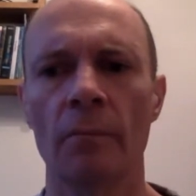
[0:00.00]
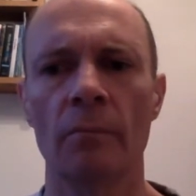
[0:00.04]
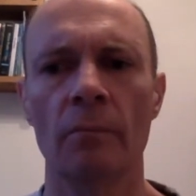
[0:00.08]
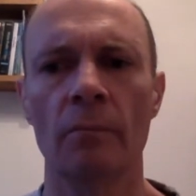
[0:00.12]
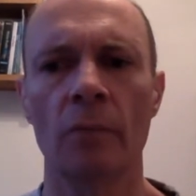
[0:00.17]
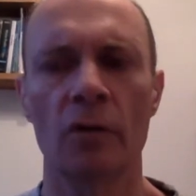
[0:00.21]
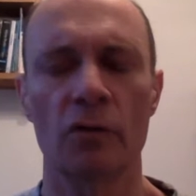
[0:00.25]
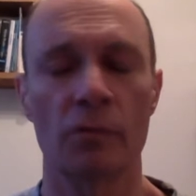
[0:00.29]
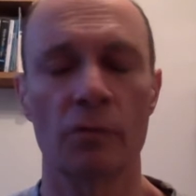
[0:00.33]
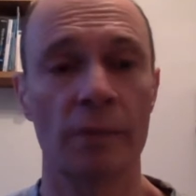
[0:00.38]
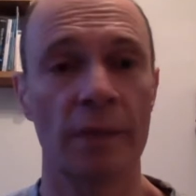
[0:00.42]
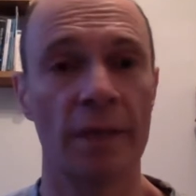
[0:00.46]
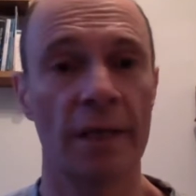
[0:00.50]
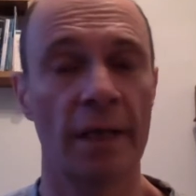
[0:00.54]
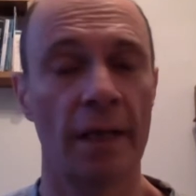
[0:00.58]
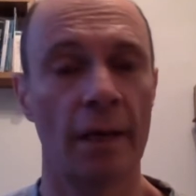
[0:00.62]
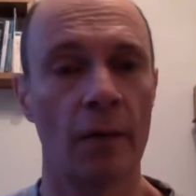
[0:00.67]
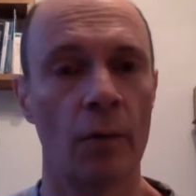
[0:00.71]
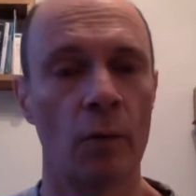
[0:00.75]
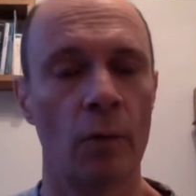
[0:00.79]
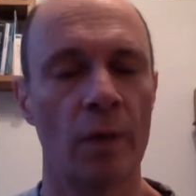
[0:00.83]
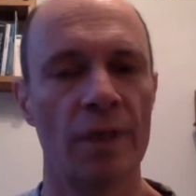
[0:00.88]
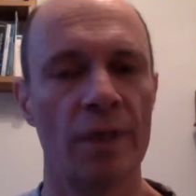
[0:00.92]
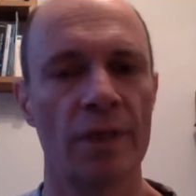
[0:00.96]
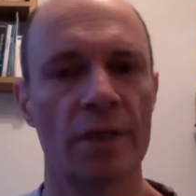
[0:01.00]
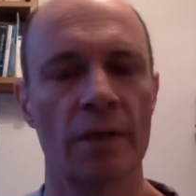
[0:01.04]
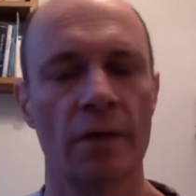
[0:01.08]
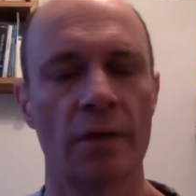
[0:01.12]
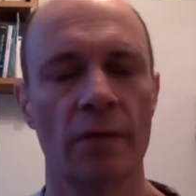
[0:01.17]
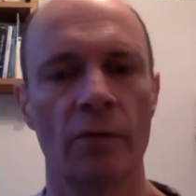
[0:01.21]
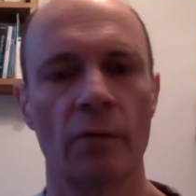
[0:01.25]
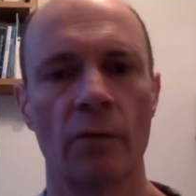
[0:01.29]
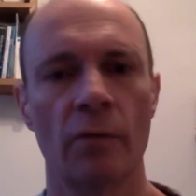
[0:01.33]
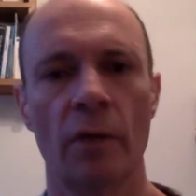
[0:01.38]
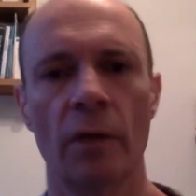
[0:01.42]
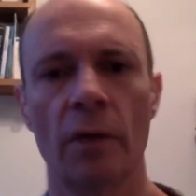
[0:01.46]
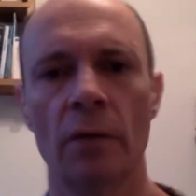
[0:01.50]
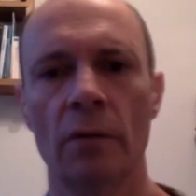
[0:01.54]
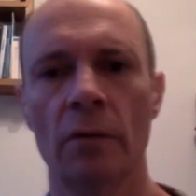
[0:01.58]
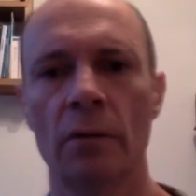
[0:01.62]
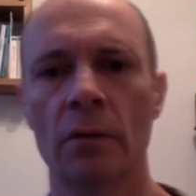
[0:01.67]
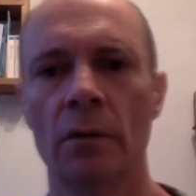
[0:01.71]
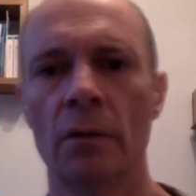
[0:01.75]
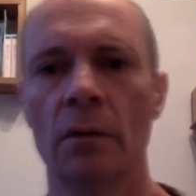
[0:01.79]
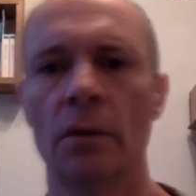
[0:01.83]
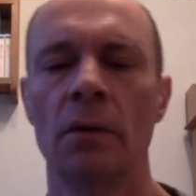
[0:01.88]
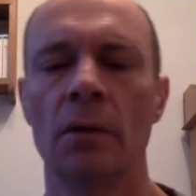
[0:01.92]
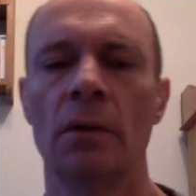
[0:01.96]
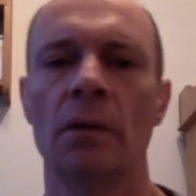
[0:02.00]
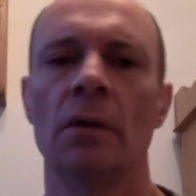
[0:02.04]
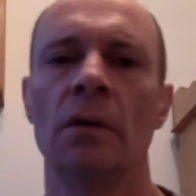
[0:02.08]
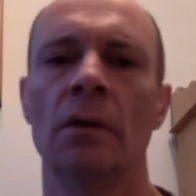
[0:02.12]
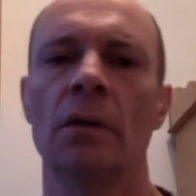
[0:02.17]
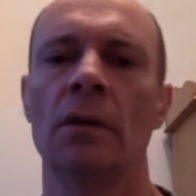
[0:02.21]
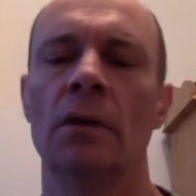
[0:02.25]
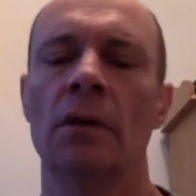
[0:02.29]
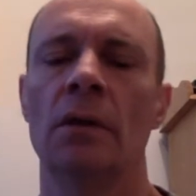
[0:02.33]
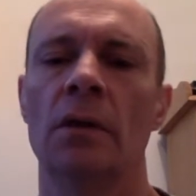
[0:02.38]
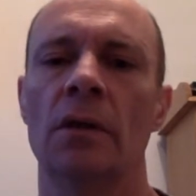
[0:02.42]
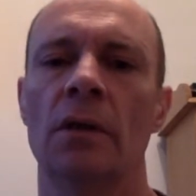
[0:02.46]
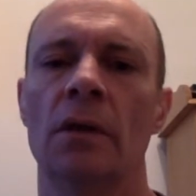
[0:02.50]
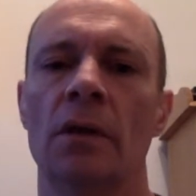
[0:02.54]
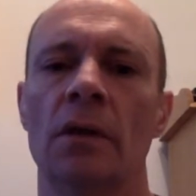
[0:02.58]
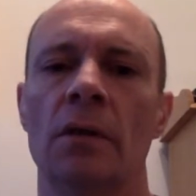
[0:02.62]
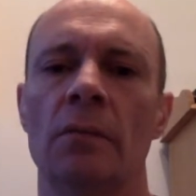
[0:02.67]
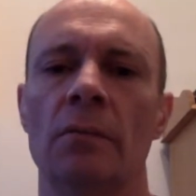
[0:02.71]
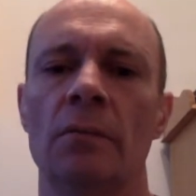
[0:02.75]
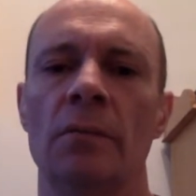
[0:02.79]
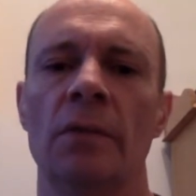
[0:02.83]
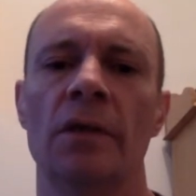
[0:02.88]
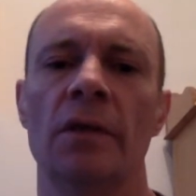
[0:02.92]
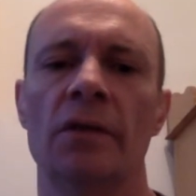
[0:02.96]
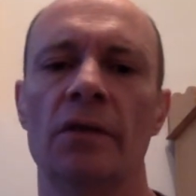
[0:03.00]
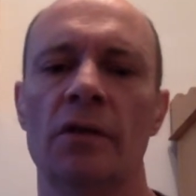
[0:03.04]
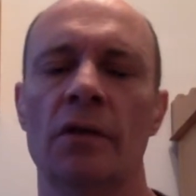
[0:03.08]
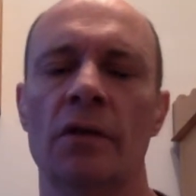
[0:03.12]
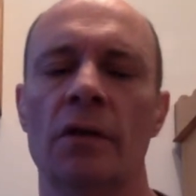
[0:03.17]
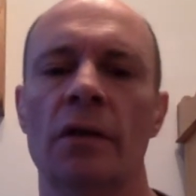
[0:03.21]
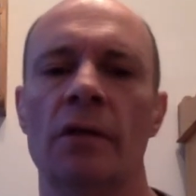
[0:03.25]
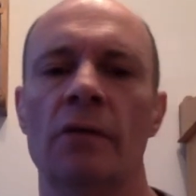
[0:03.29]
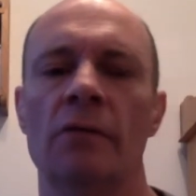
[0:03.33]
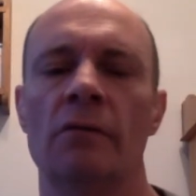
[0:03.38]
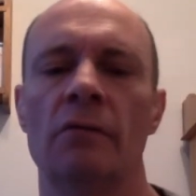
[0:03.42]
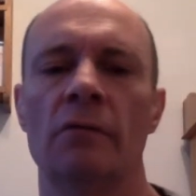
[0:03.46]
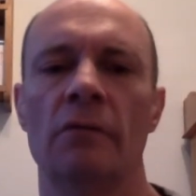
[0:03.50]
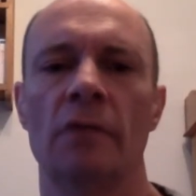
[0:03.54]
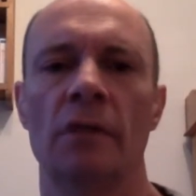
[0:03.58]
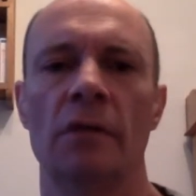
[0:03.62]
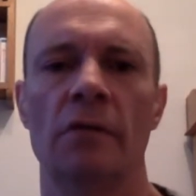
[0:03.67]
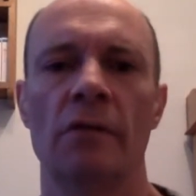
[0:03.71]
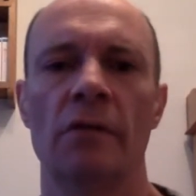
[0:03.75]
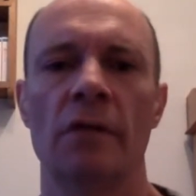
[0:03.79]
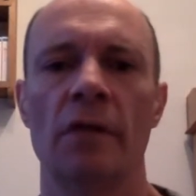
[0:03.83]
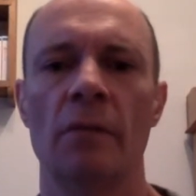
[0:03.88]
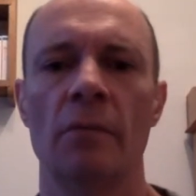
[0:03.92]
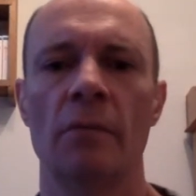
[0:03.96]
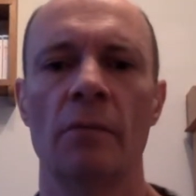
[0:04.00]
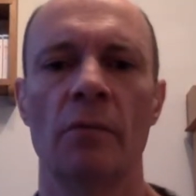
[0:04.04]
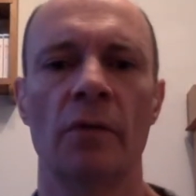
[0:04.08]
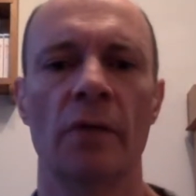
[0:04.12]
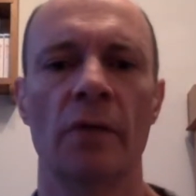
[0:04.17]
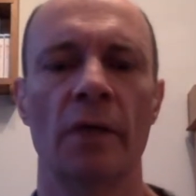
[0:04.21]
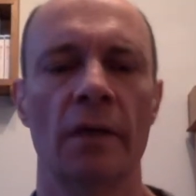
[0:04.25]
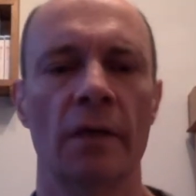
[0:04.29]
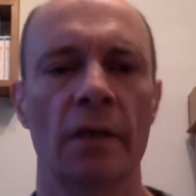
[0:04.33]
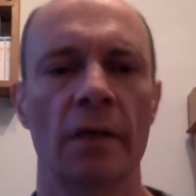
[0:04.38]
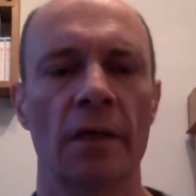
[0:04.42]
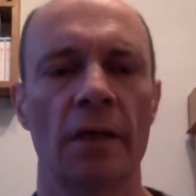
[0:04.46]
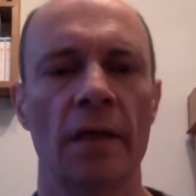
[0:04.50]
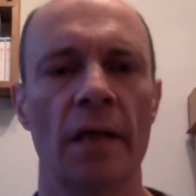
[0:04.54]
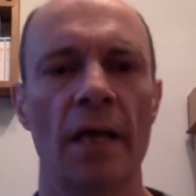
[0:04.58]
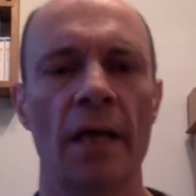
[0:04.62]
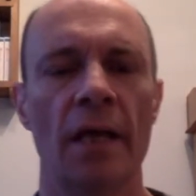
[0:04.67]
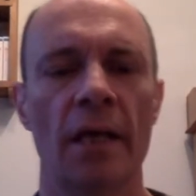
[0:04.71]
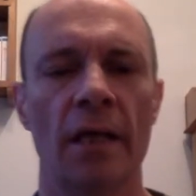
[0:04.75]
Possibly NatWest as well. Yes, so there are a number out there.